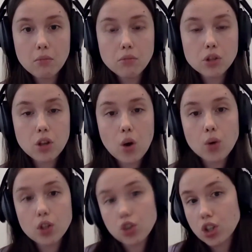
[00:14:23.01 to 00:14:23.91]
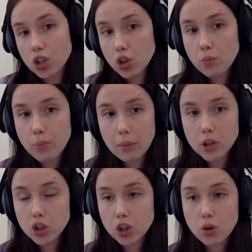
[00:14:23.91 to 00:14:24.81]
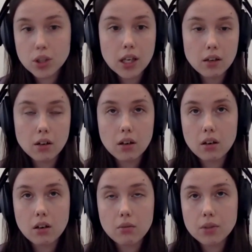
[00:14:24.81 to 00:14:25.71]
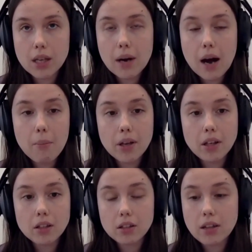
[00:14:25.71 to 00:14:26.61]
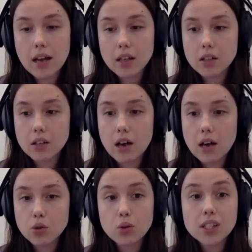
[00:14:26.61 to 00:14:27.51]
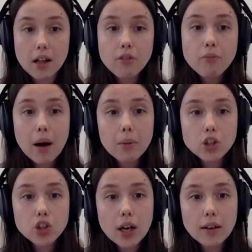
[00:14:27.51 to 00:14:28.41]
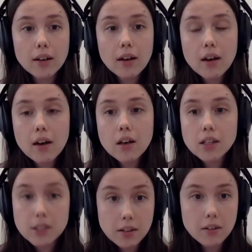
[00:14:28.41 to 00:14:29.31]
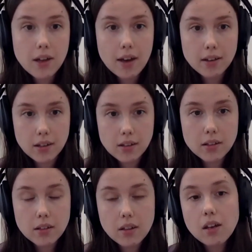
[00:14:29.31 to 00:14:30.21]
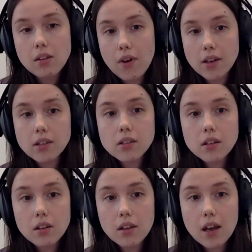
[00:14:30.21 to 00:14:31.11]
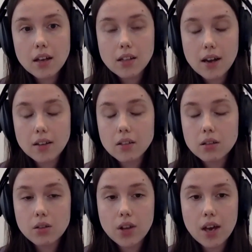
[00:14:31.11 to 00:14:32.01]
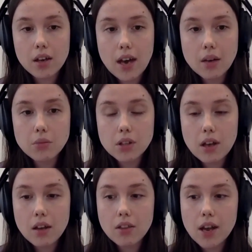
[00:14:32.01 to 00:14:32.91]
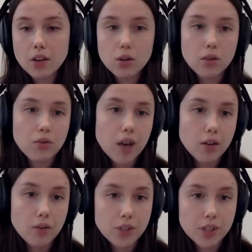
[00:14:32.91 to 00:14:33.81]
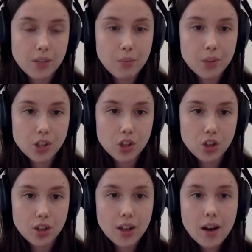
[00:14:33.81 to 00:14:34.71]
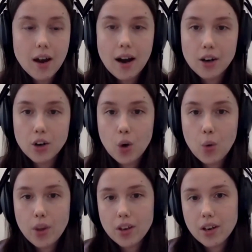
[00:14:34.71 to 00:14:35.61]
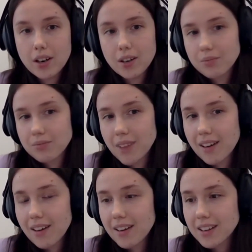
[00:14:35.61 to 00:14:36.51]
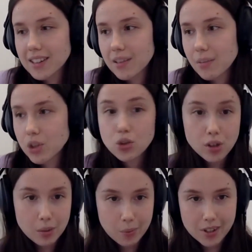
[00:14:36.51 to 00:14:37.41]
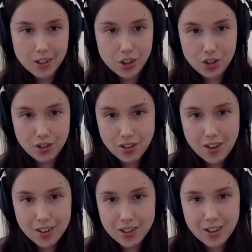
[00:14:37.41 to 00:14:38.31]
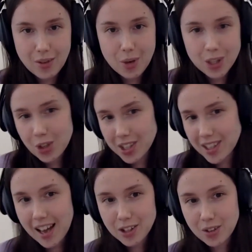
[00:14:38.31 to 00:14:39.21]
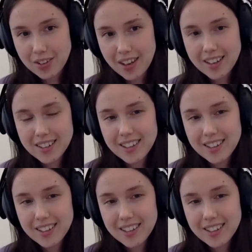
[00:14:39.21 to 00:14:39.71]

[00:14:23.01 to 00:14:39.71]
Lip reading: So it's just a new publisher, or some companies that are doing self-publishing. Still they exist, they invest in their titles and their games, and they're not afraid of this competition. I don't know whether it's a mature position or not, so what's your stance on that?